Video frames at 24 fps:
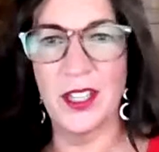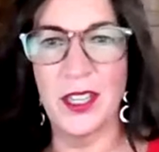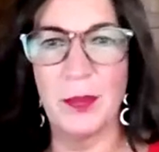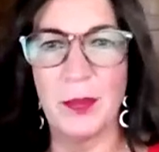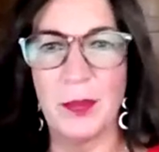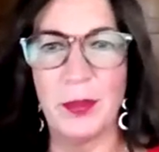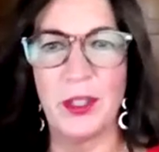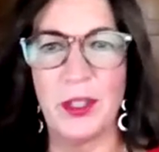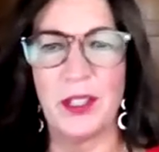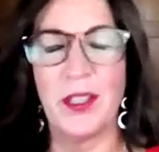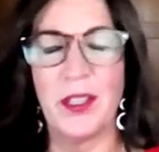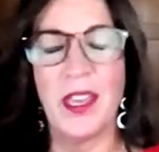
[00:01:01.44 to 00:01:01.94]

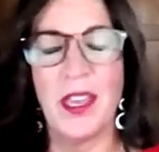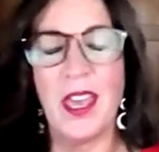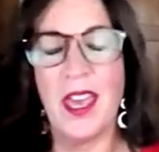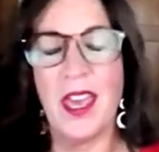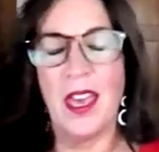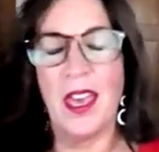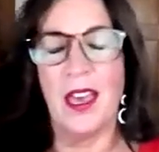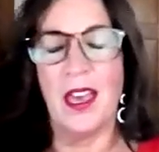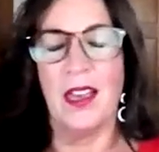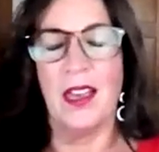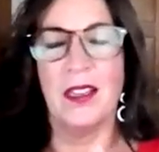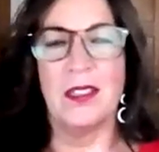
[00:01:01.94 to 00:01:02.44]
Handberg.
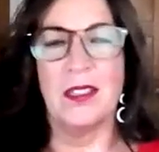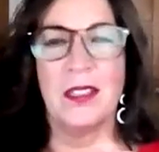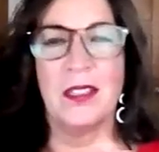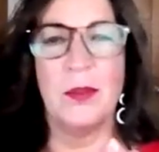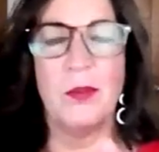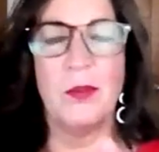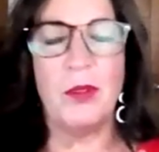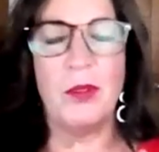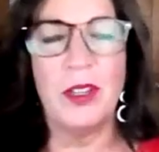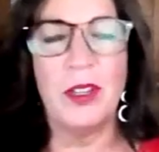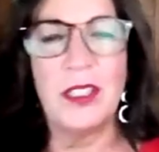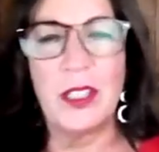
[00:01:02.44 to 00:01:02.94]

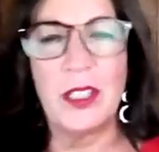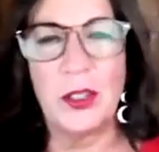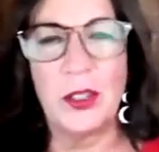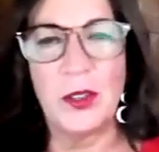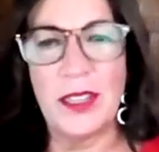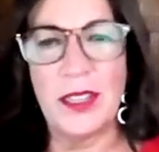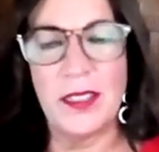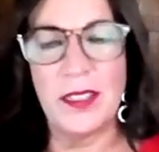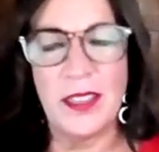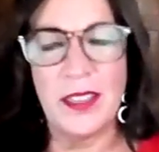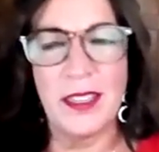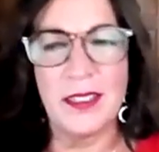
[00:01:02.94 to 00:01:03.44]
Some really
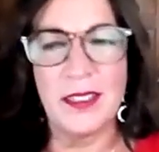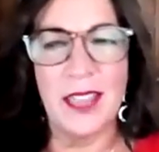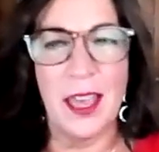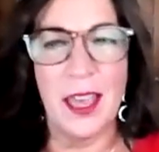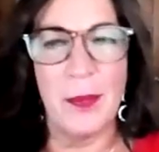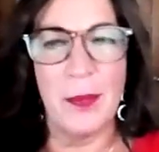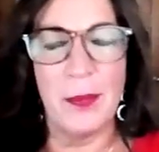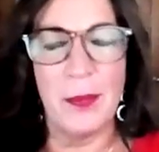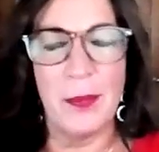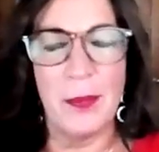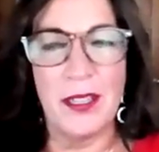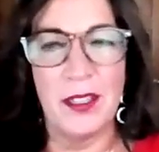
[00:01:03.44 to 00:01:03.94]
great things
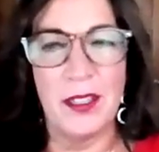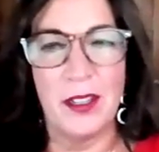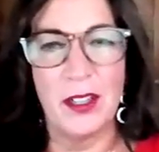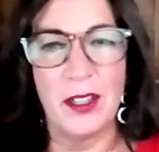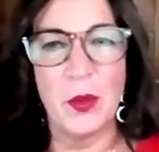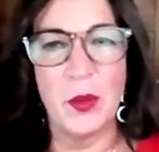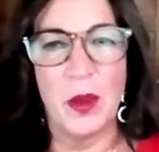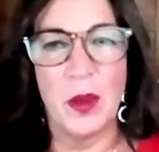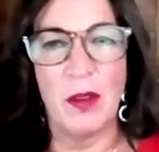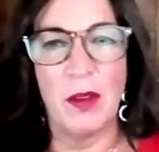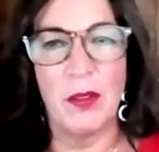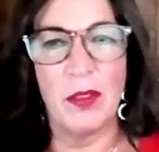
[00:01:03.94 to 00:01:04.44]
happening in our
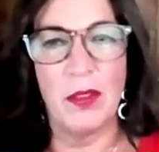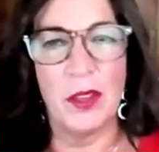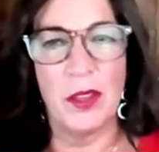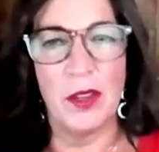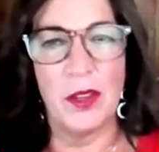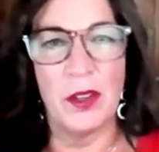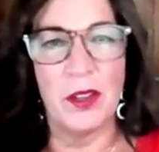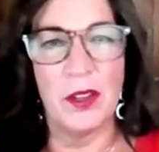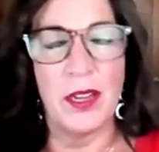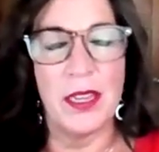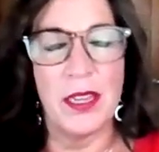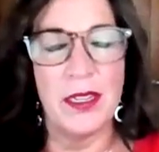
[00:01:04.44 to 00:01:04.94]
12th
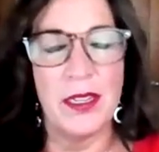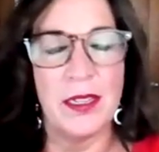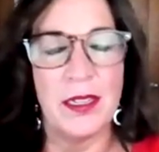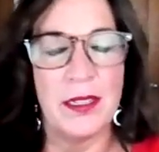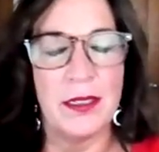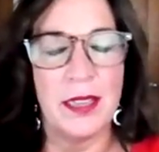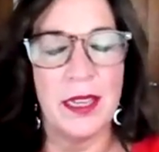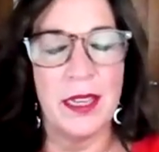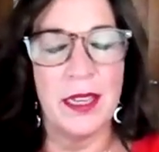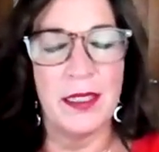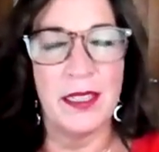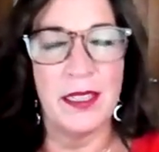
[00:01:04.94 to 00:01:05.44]
year. And
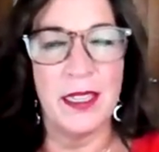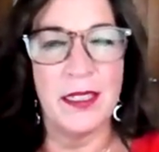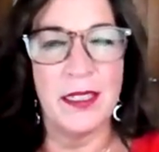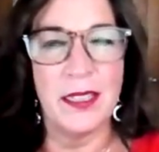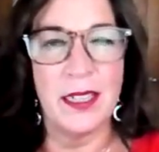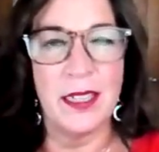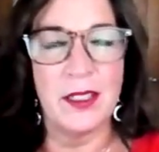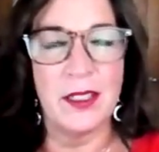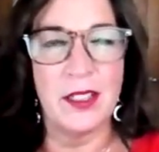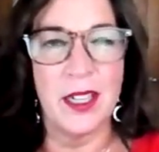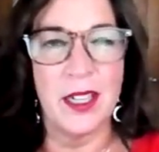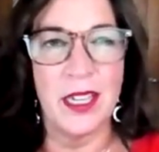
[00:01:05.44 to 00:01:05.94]
again,
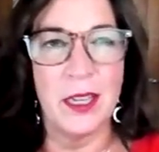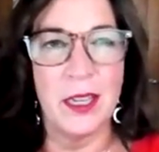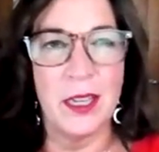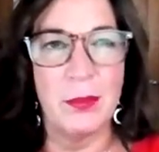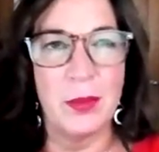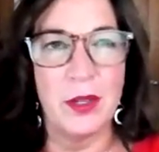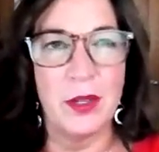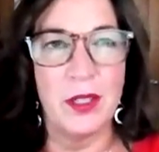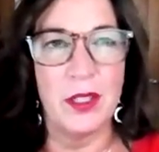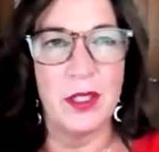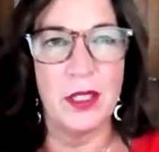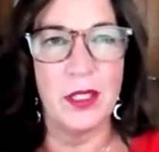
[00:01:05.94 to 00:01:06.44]
Dr.
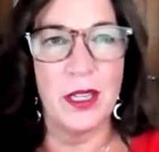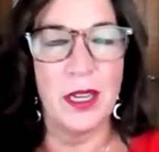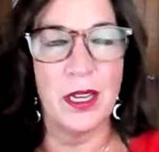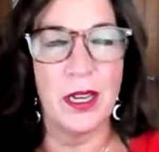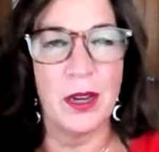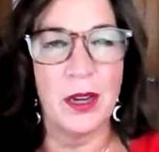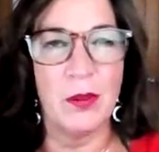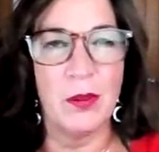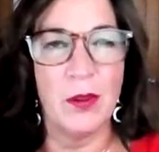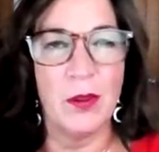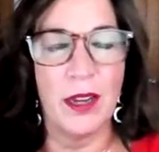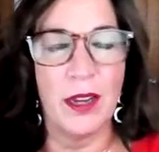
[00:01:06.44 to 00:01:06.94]
Handberg
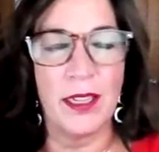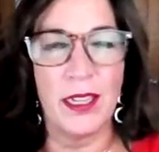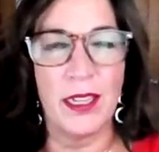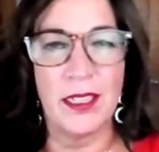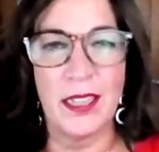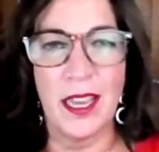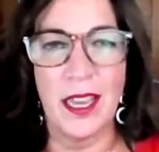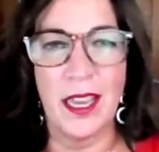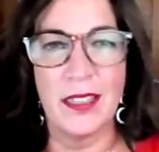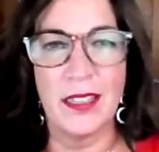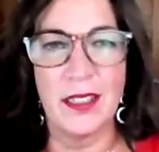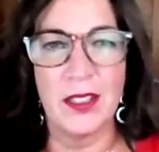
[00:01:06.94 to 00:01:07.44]
uh,
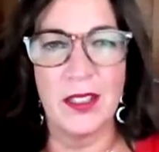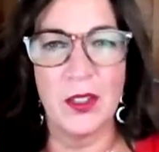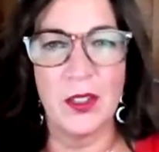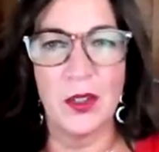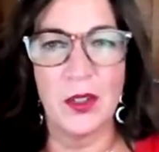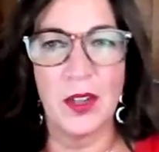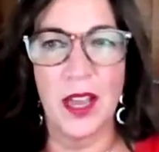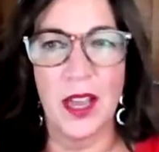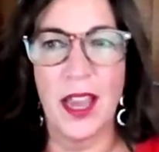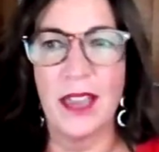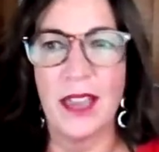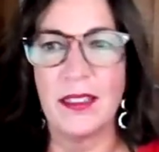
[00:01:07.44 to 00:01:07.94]
recognized and sort
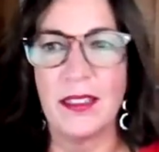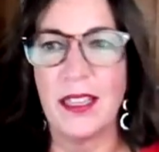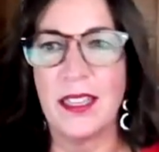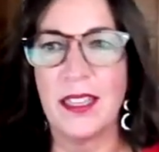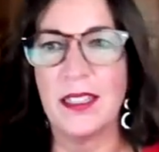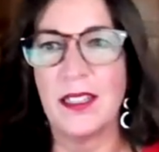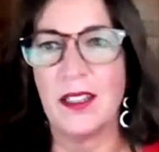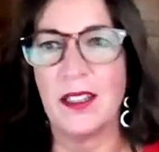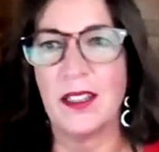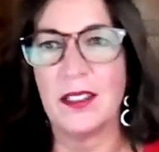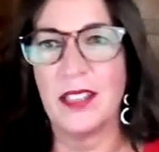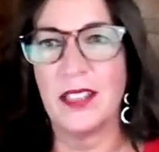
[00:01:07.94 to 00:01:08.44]
of
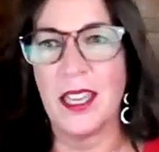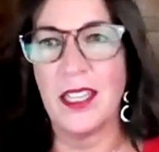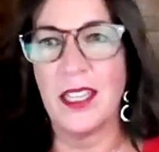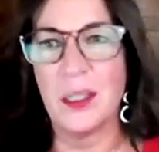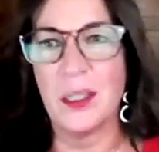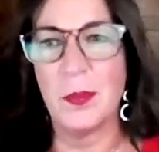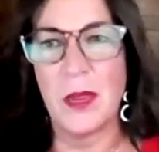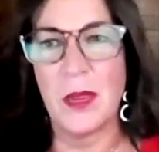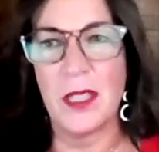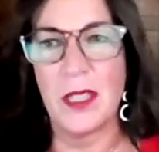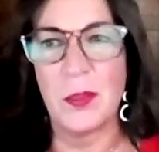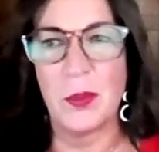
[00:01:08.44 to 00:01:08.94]
highlighted our case
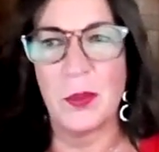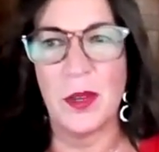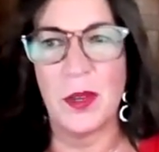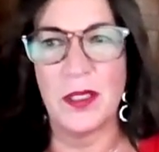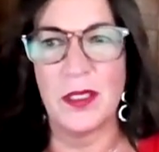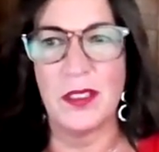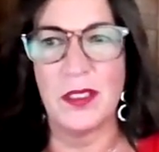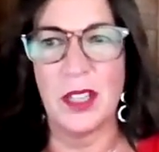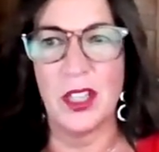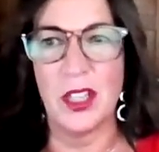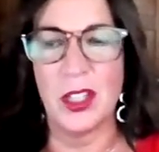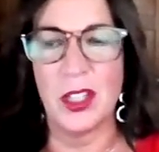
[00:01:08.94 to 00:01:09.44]
based
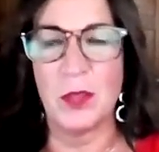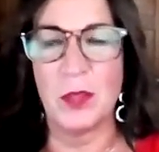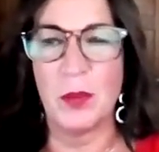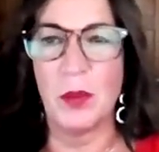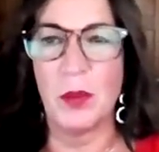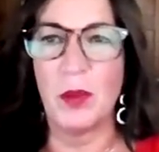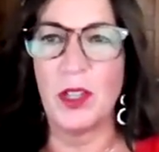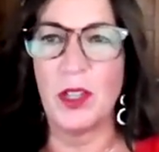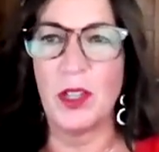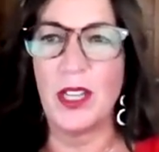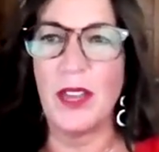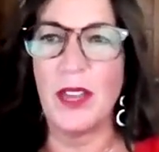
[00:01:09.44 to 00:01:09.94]
presentation, but
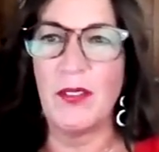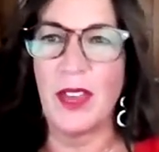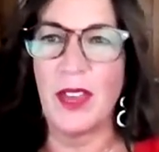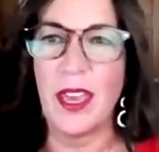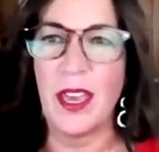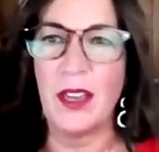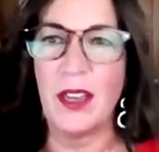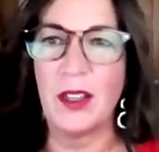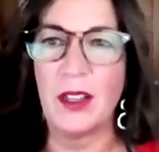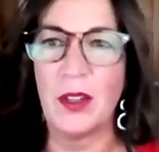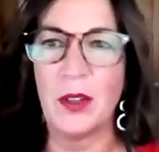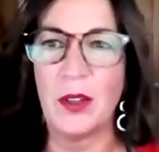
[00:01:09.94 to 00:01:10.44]
we're going to have
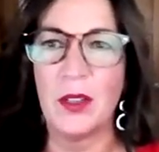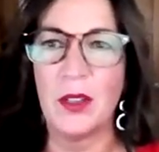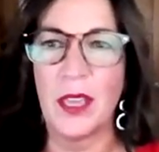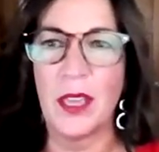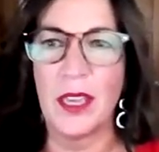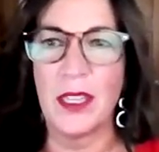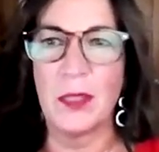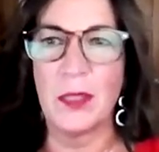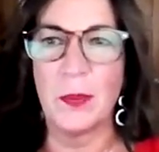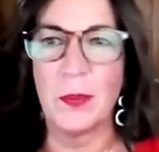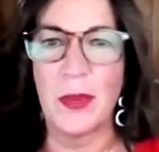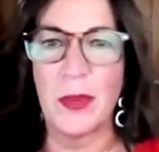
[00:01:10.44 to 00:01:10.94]
echo
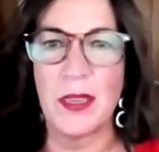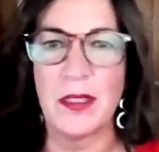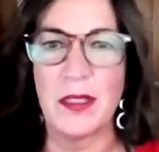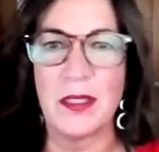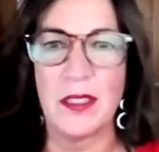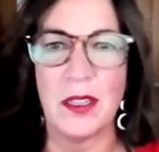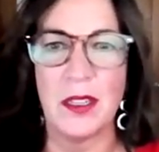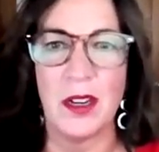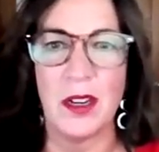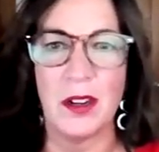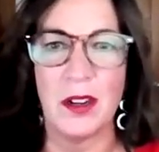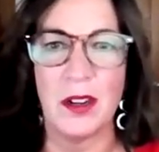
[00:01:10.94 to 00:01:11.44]
case based
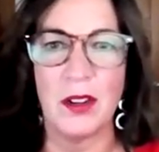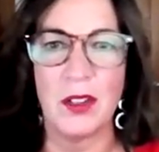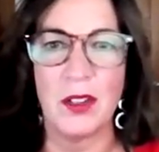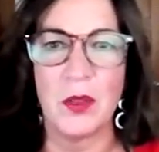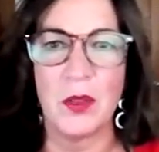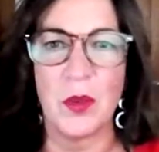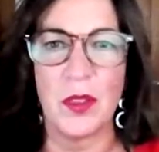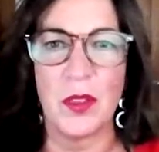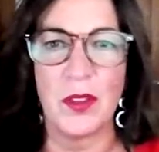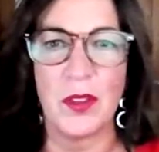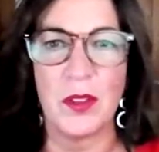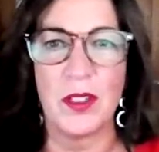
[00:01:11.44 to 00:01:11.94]
scenarios
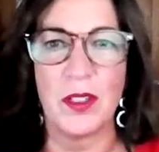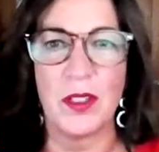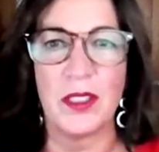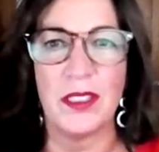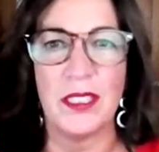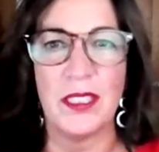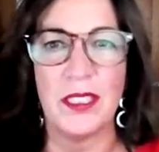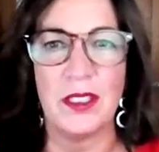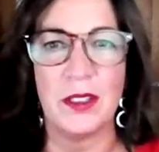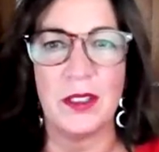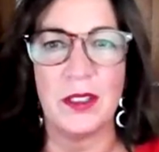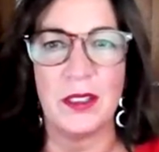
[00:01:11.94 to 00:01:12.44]
with your
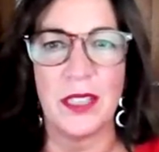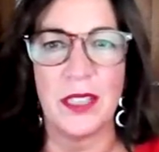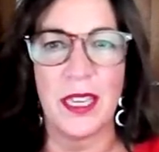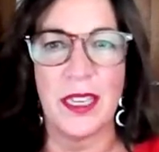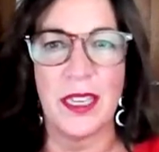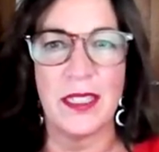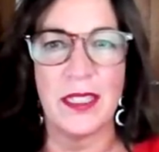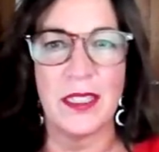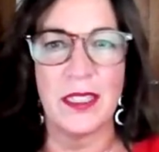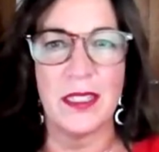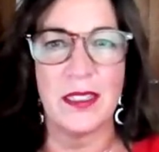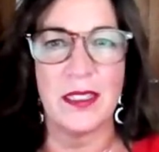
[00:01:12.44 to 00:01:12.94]
clinical
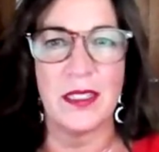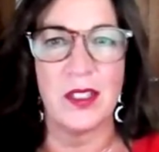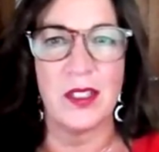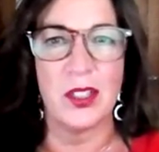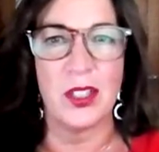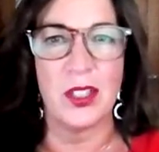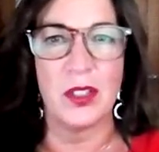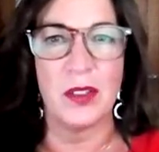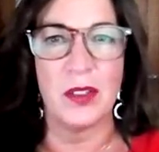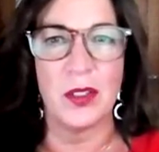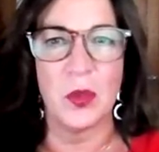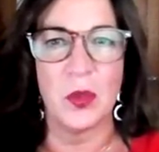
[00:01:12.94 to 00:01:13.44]
cases this
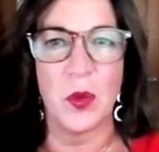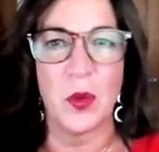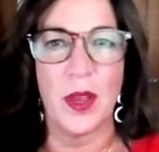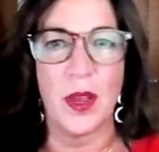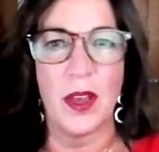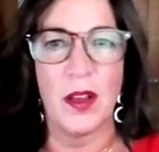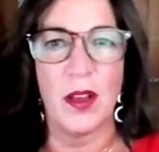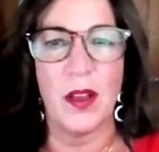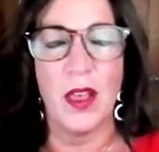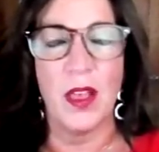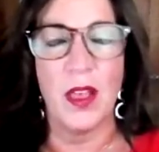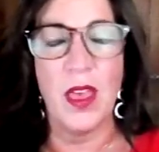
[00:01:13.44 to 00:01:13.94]
year as
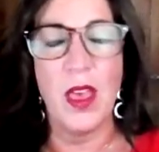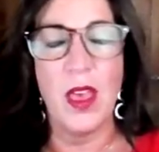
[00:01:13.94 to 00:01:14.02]
well.